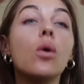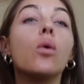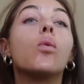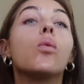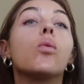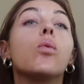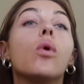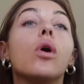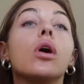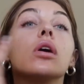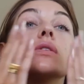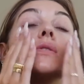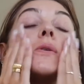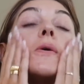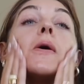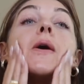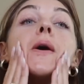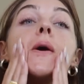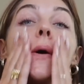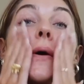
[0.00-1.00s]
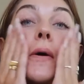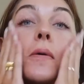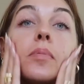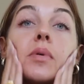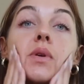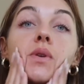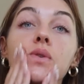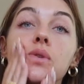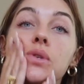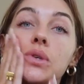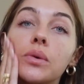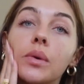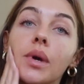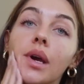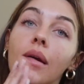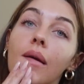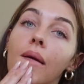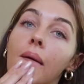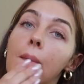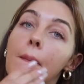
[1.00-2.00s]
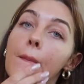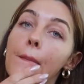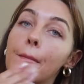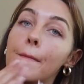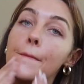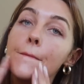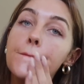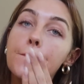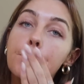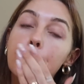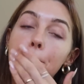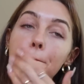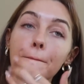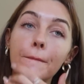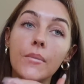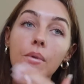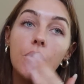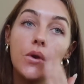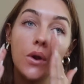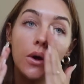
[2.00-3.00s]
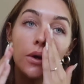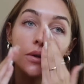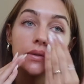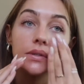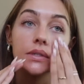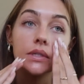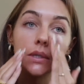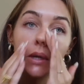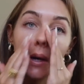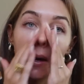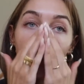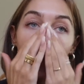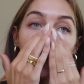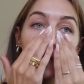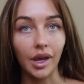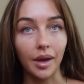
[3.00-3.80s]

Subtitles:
what I have been doing non-stop.